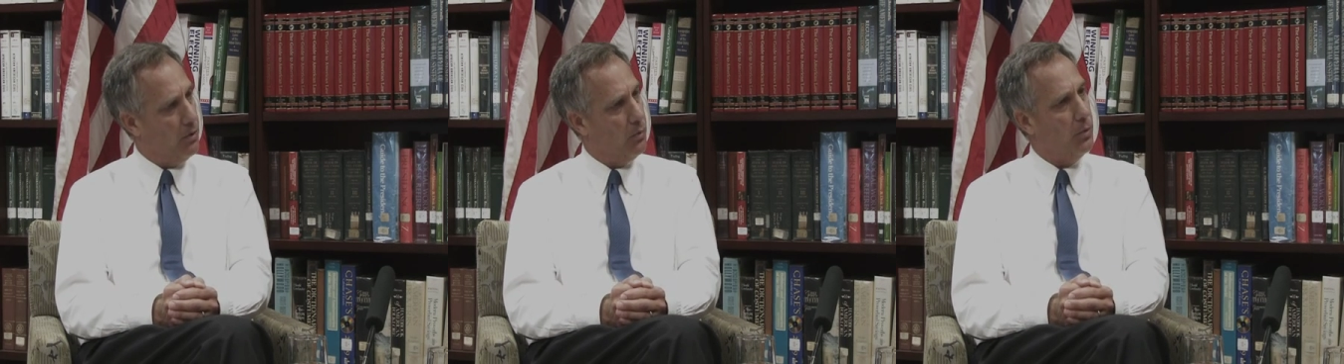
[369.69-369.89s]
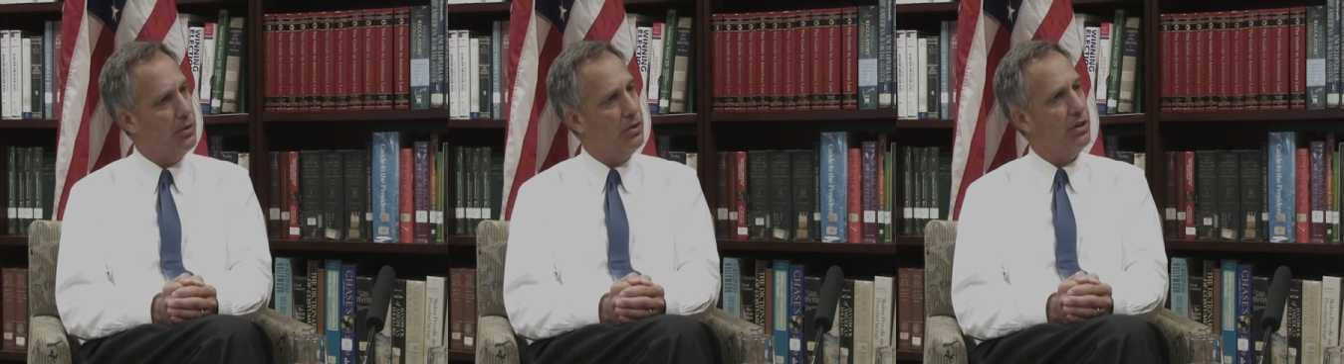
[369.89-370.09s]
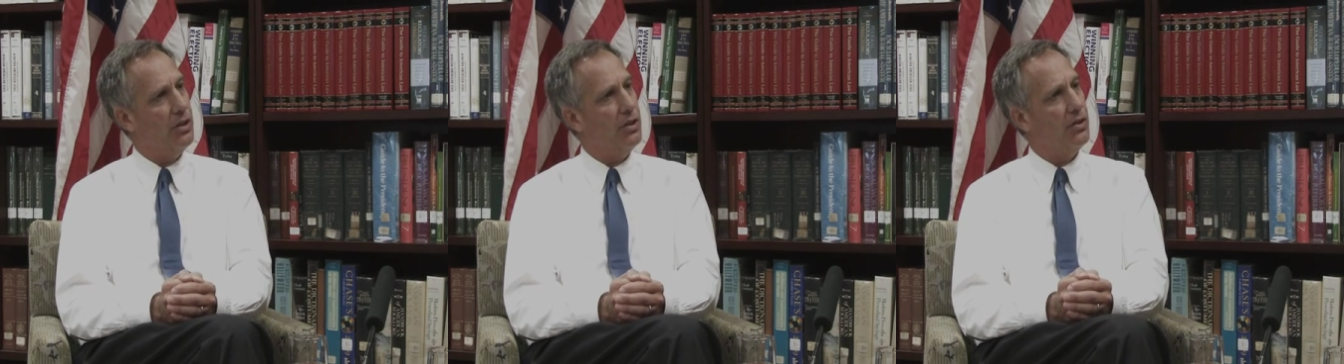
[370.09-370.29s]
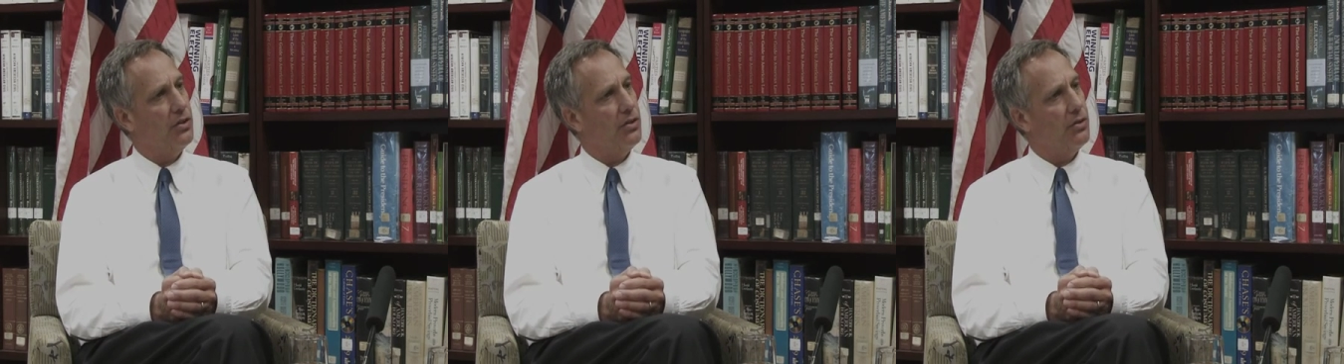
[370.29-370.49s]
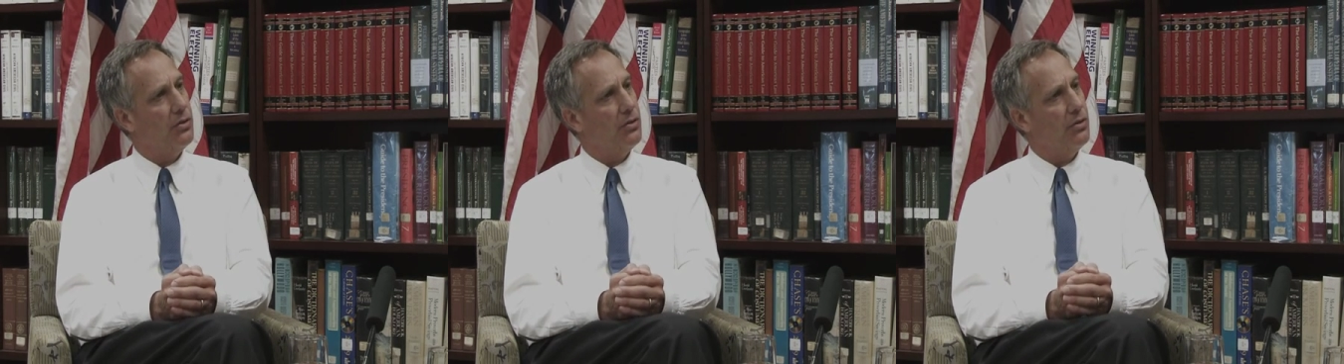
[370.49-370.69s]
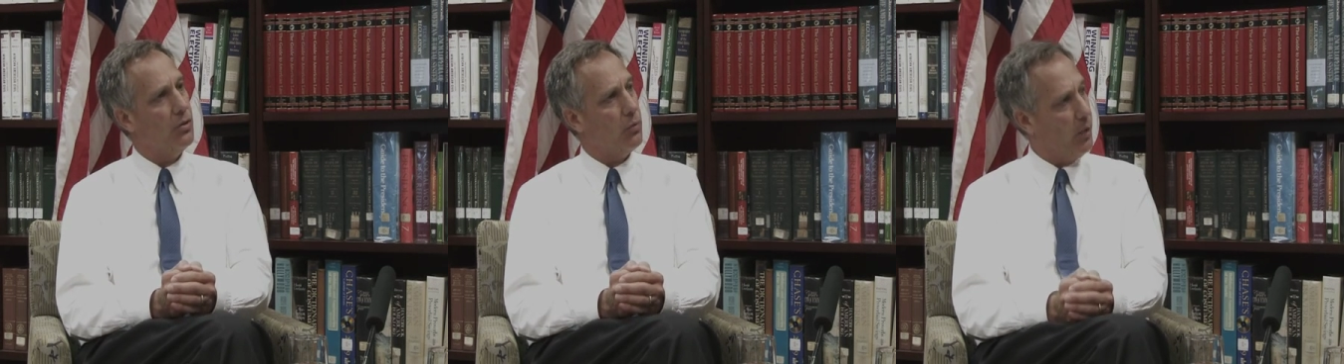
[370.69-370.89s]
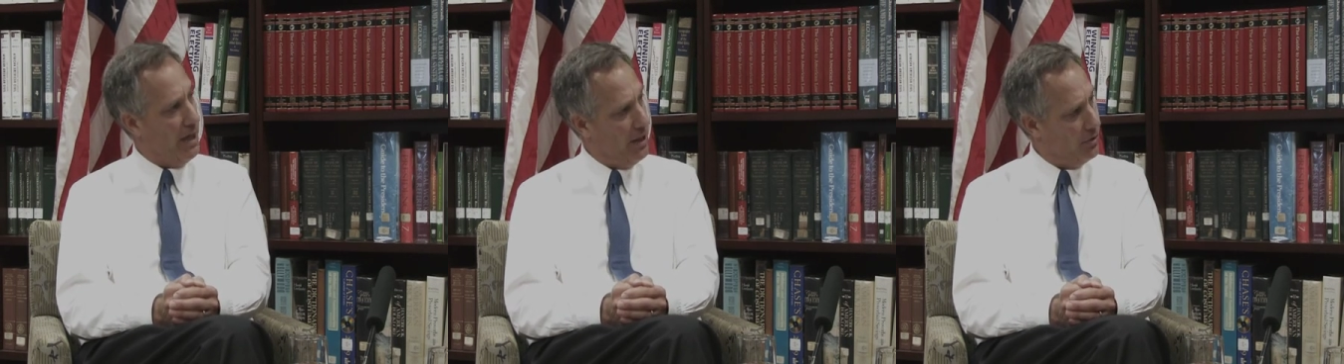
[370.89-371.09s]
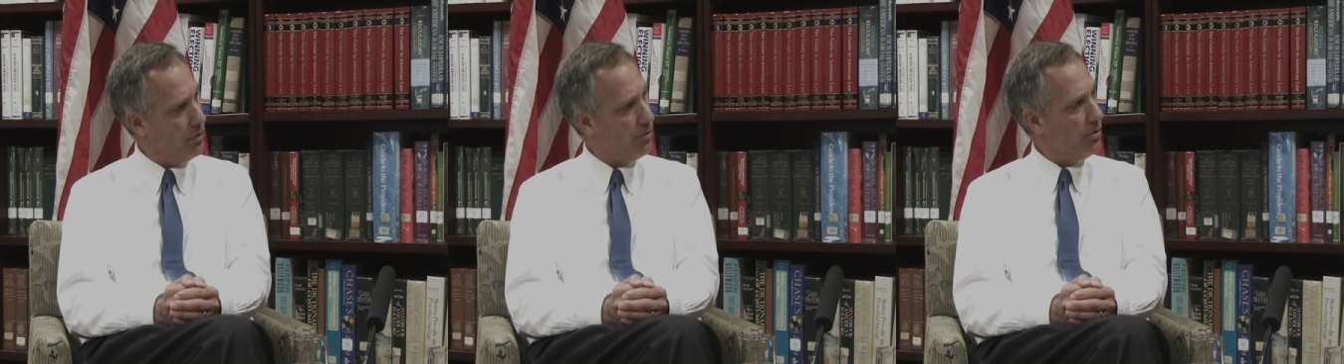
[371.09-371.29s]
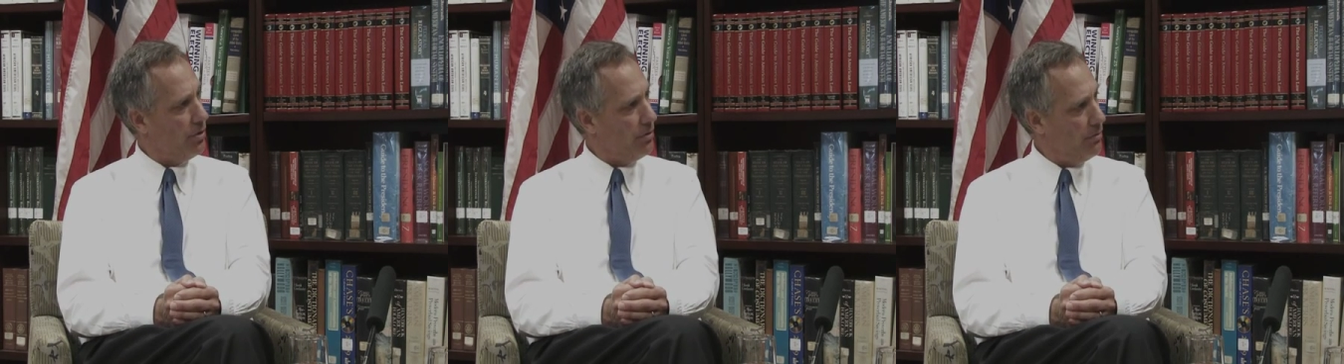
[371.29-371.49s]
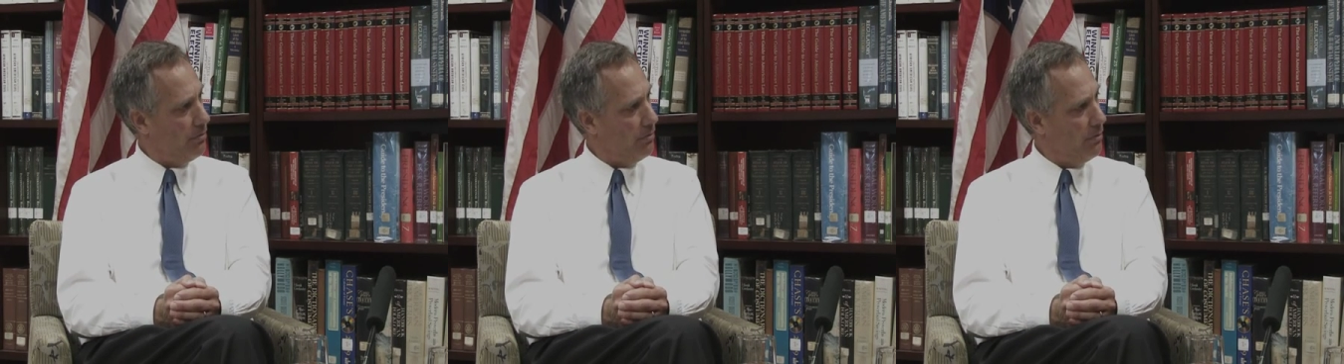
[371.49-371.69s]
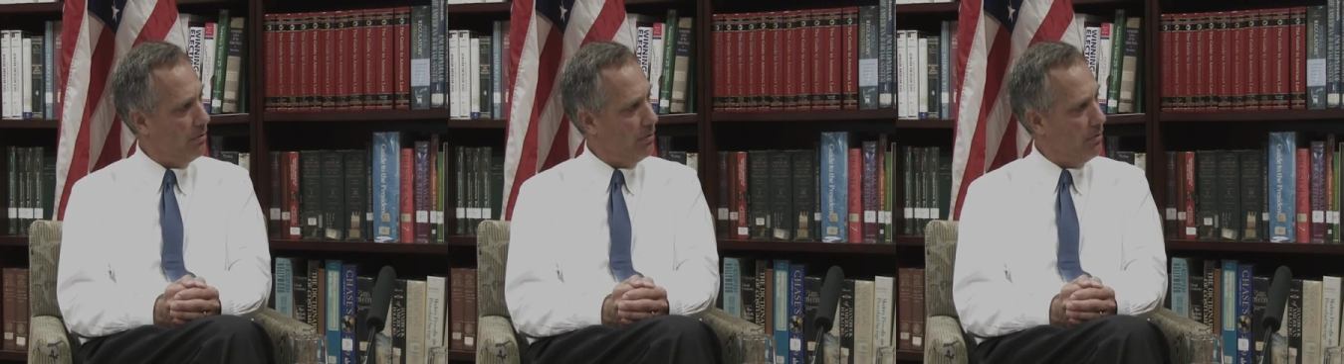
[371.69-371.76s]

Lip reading: which is the rangers